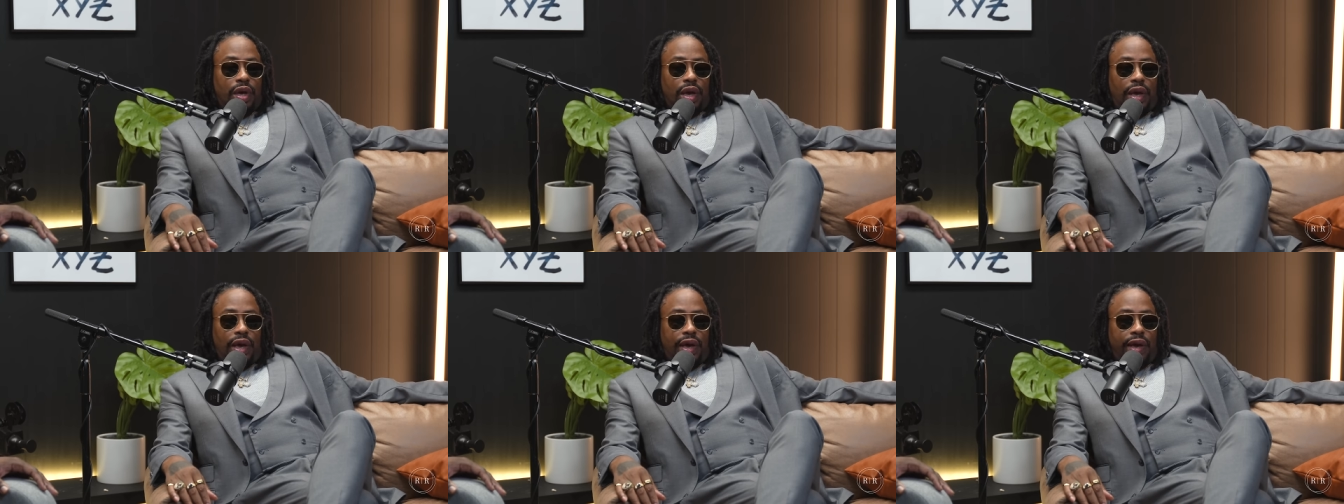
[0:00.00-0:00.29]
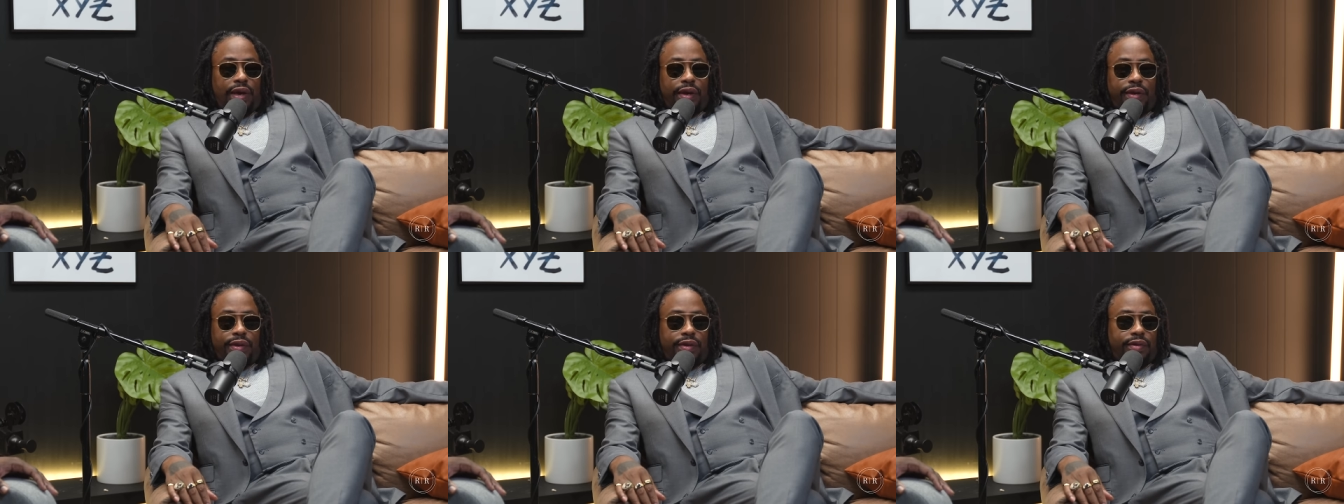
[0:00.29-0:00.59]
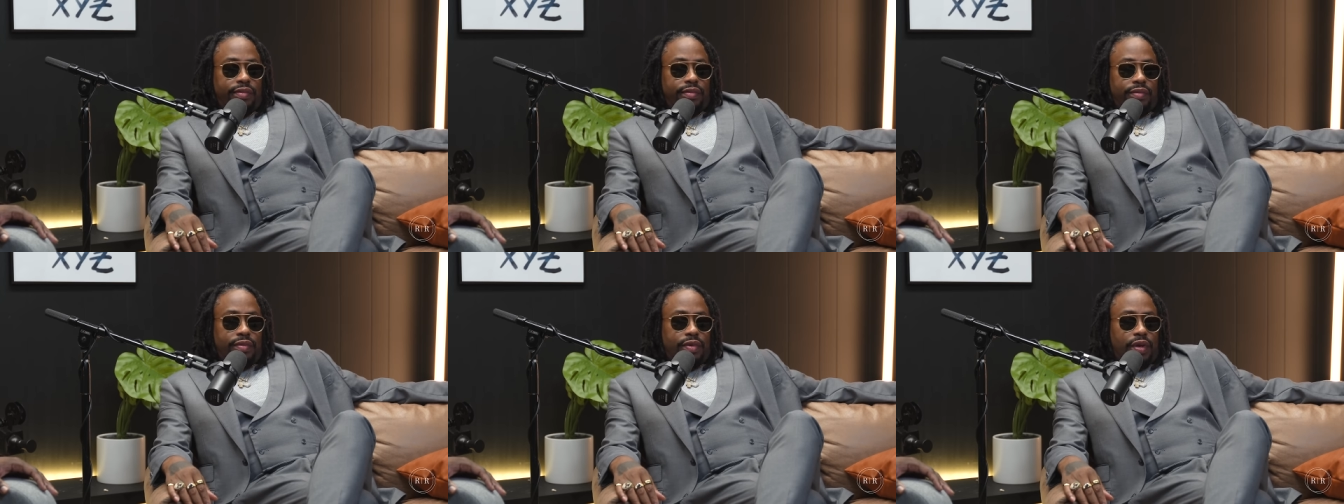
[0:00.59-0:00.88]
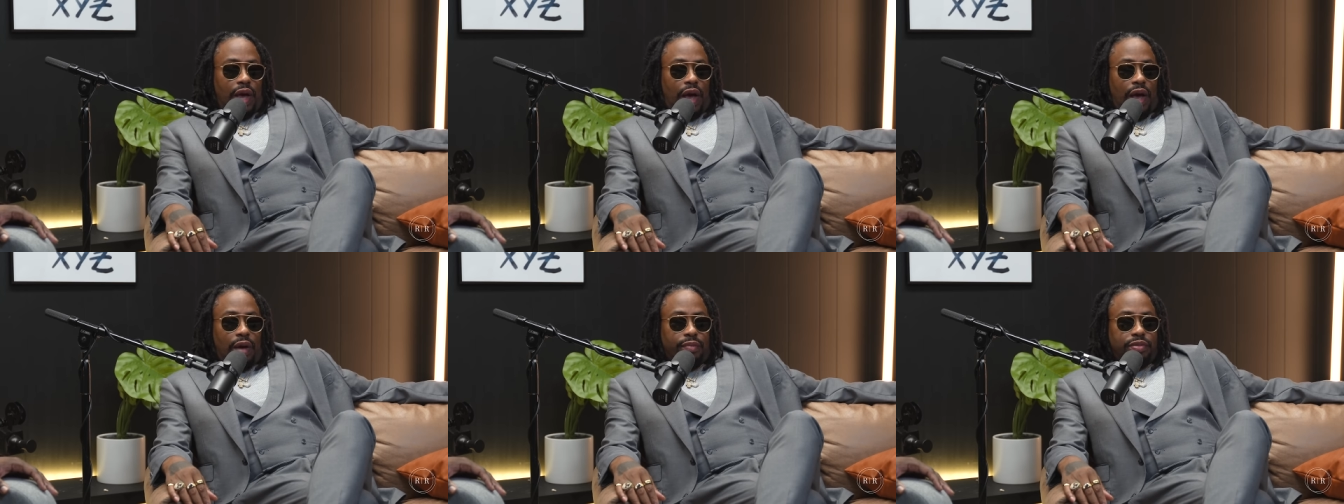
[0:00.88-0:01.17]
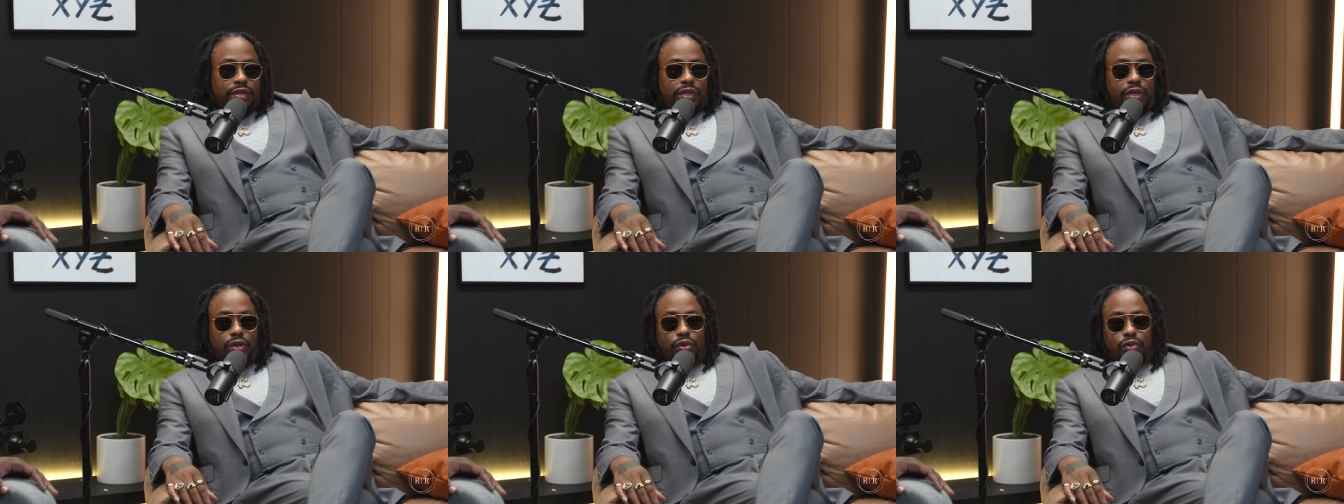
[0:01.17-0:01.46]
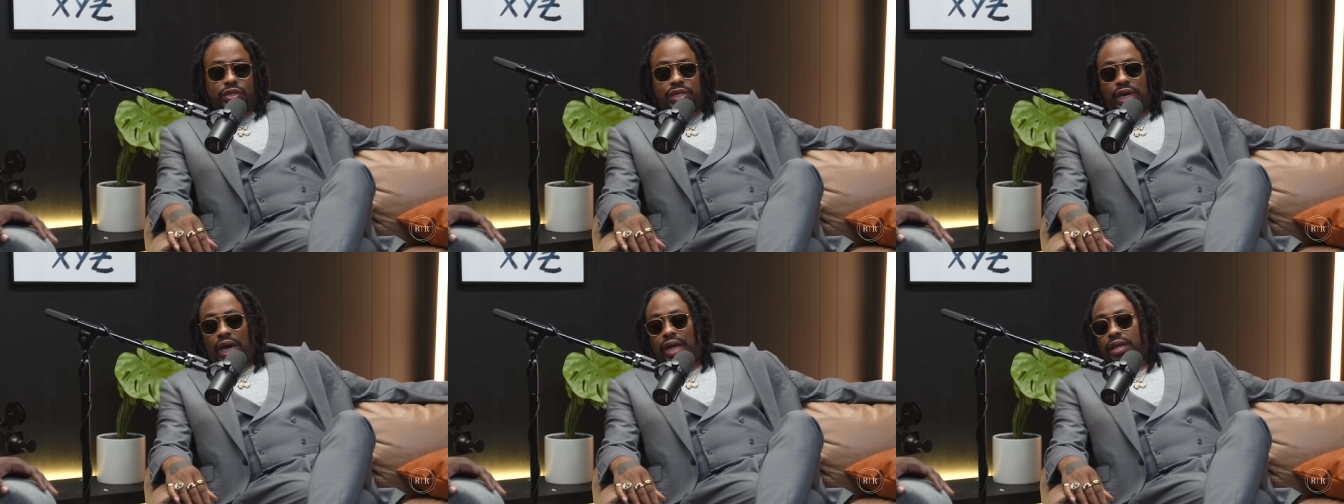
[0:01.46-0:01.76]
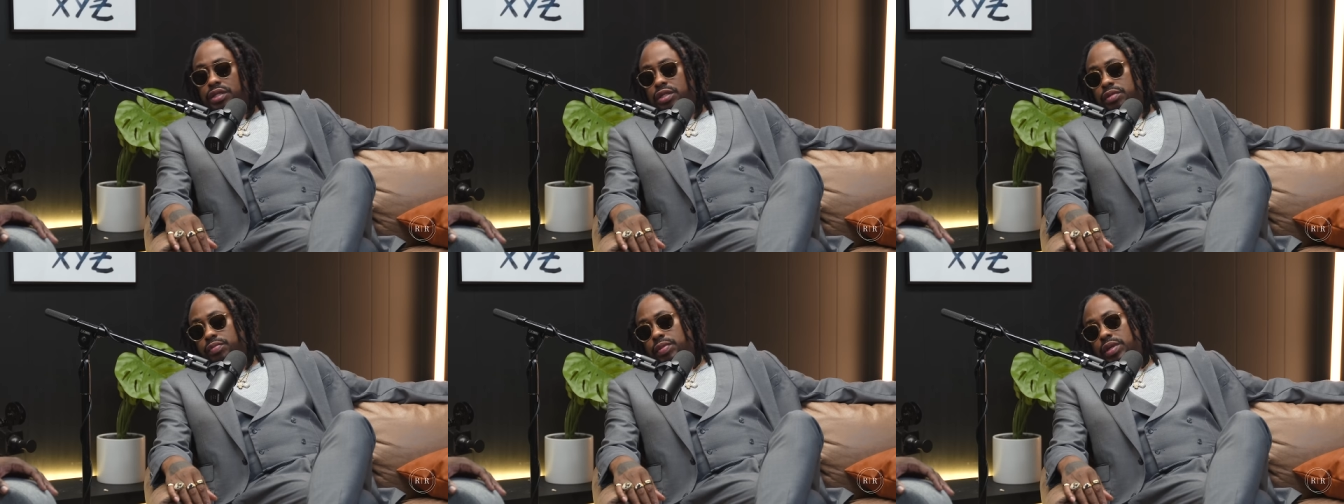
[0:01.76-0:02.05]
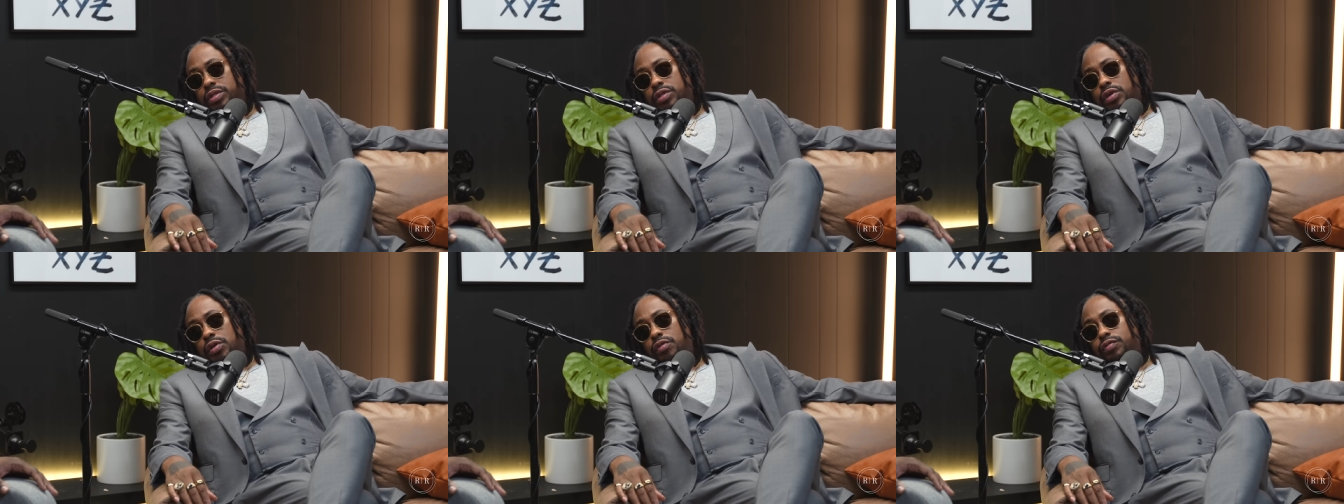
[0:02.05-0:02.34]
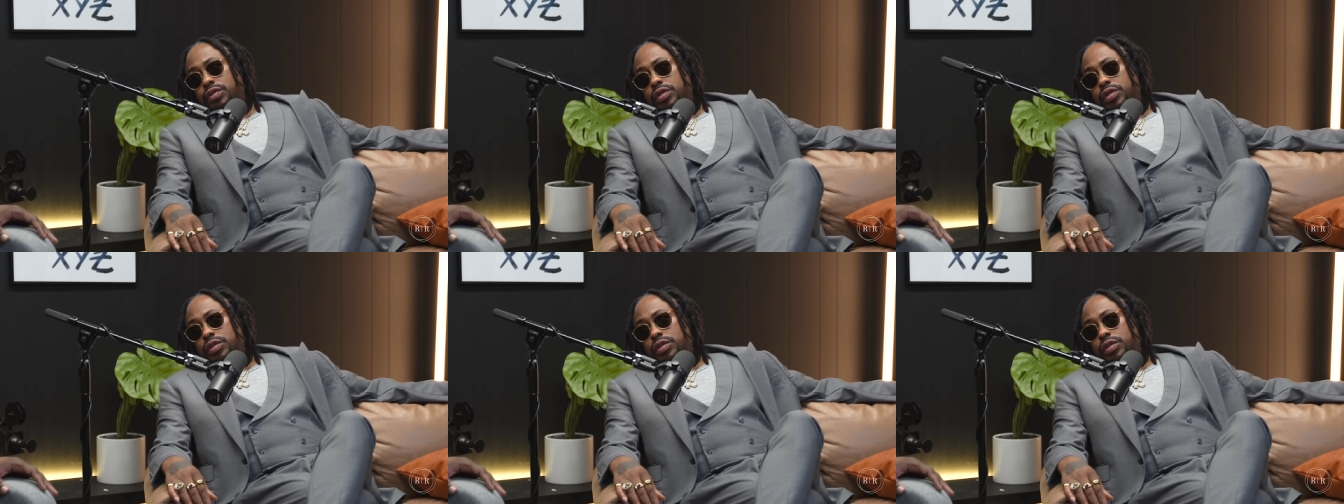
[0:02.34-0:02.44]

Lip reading: and I'm still challenging myself